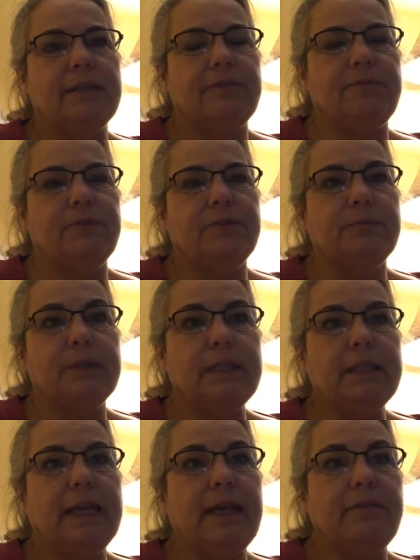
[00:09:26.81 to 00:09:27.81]
if you
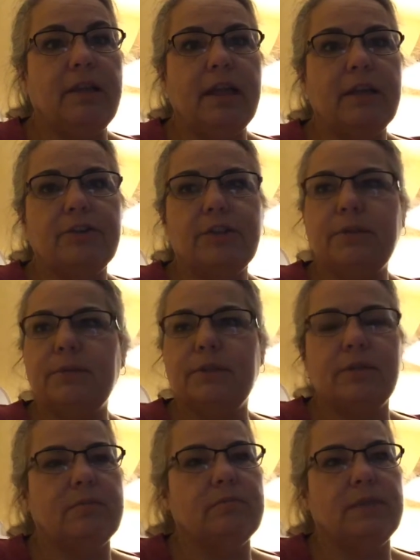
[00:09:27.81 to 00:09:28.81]
really have a lot of troubles,